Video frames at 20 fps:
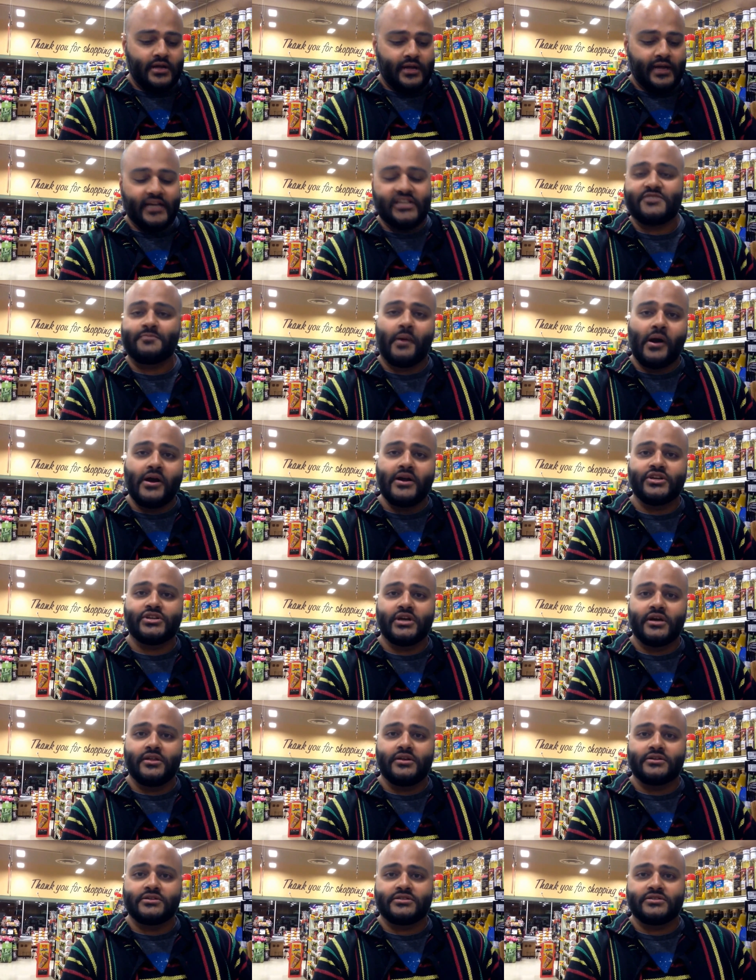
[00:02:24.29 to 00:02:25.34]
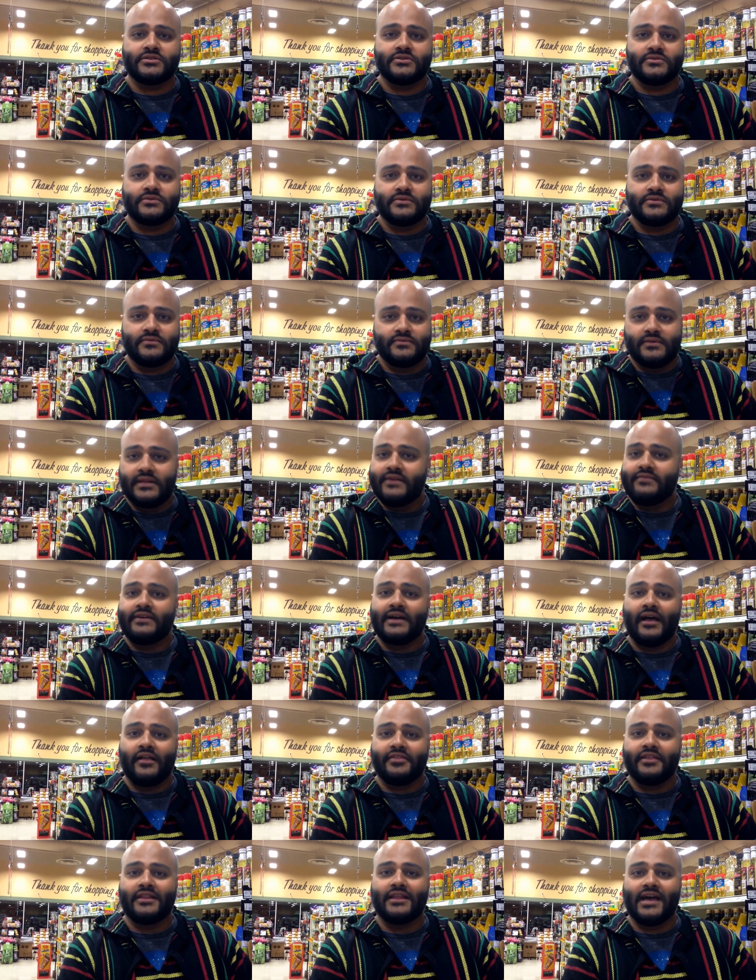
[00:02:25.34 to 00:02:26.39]
inspire each other to live a
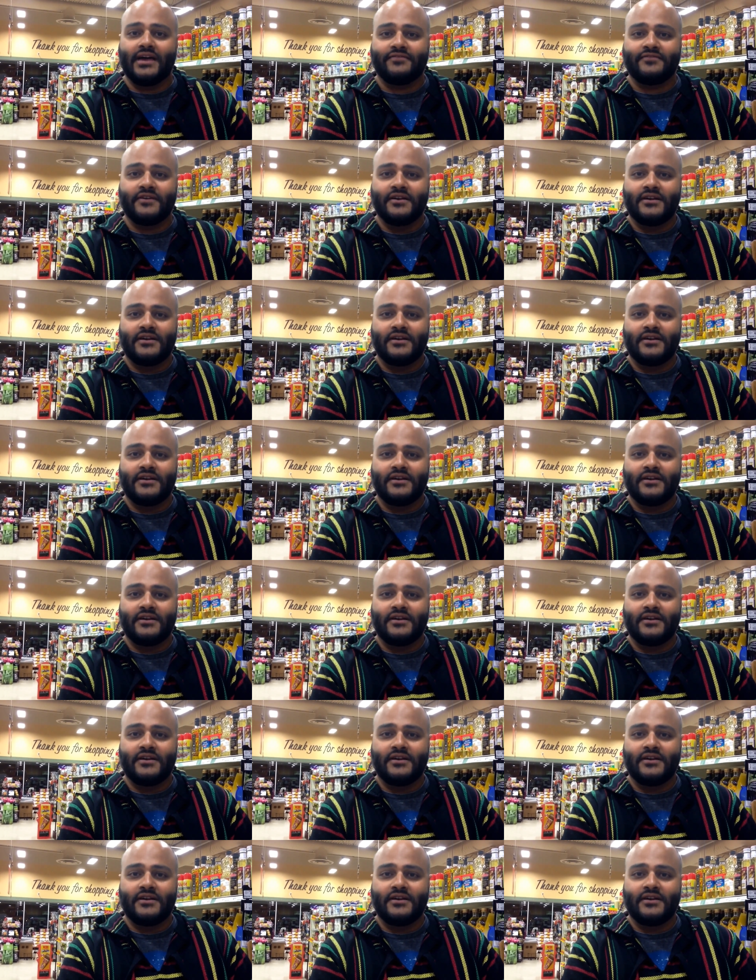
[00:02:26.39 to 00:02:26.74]
healthy life.